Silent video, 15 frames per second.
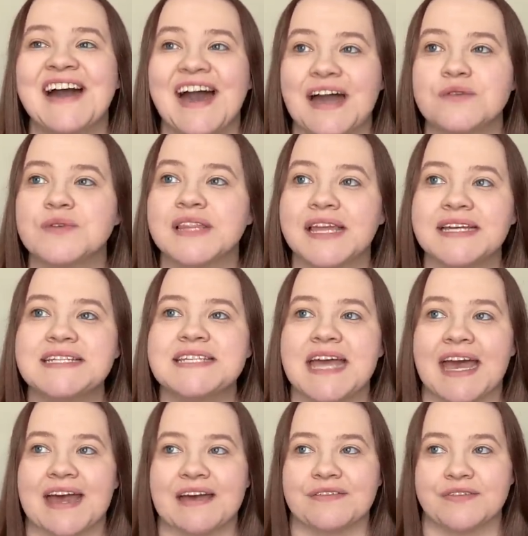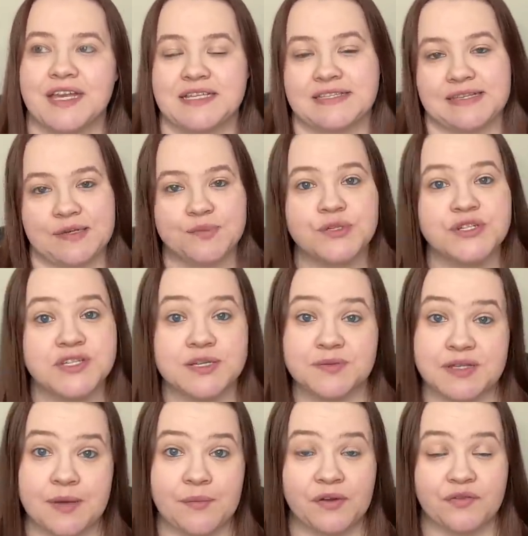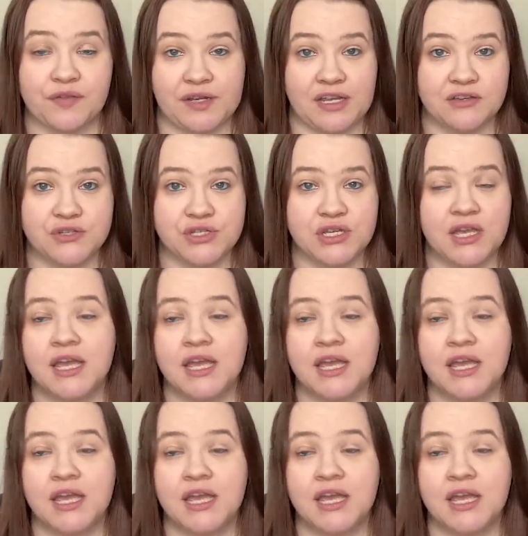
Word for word: I would like to have a sampler September finish